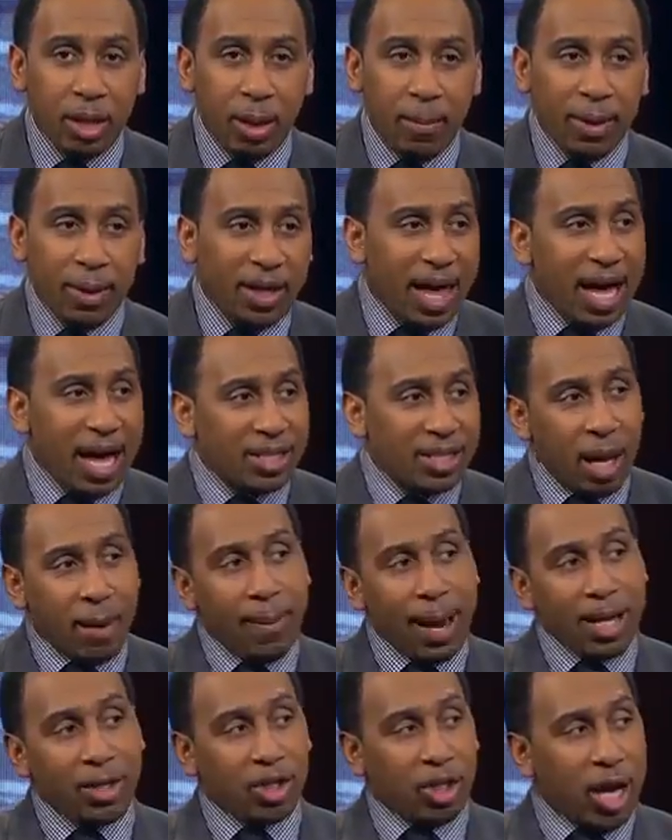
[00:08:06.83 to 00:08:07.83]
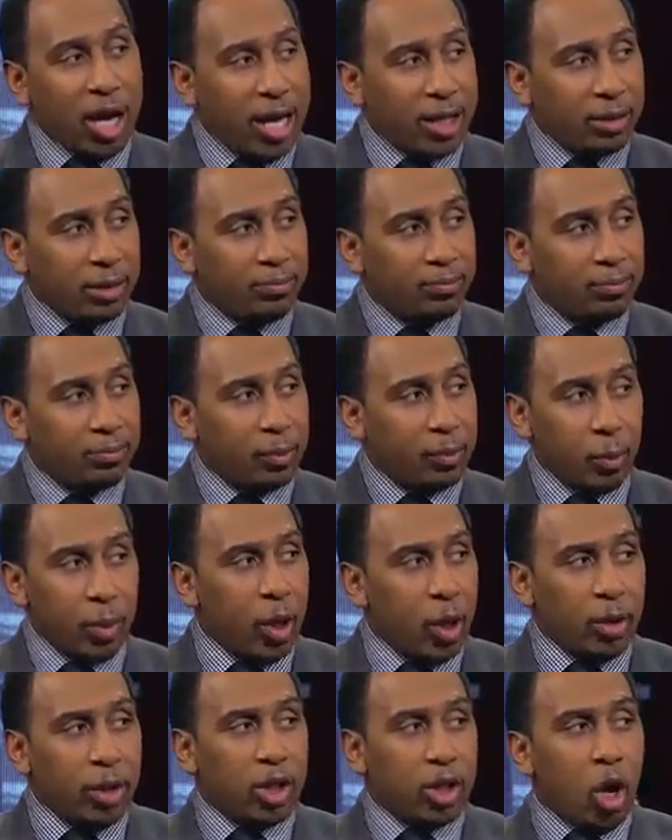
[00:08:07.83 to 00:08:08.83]
But last time I checked, we
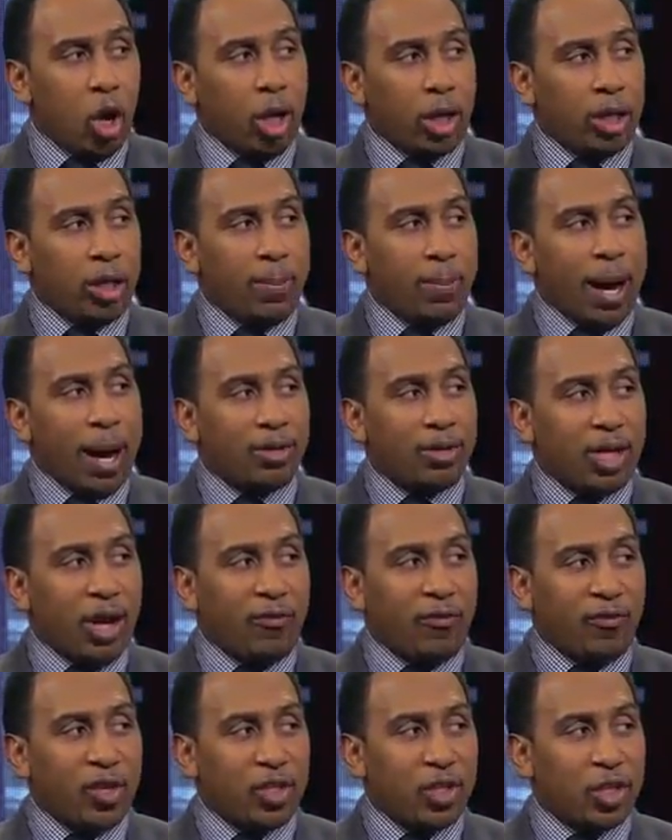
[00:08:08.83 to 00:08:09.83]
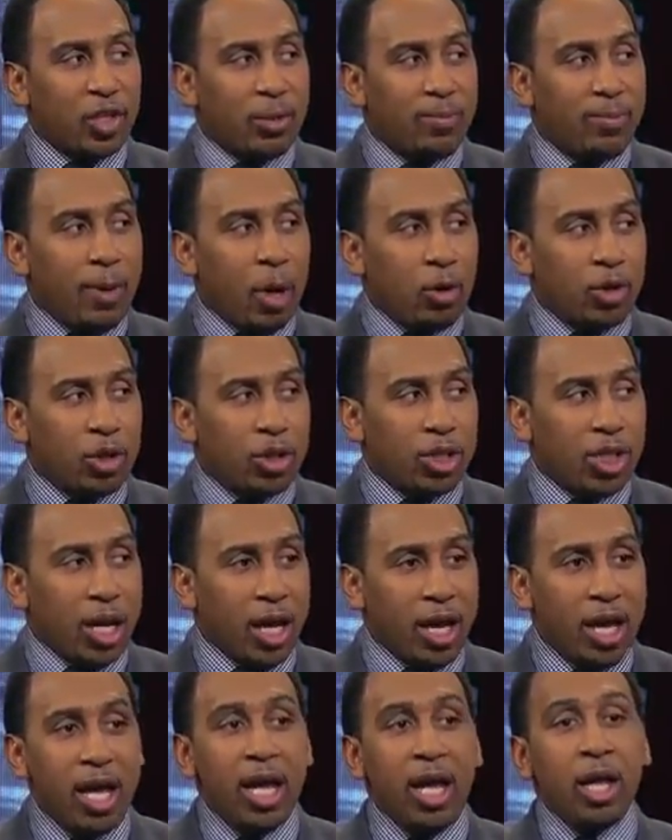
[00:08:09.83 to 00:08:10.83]
only talking about Jeff Fisher's emotions here.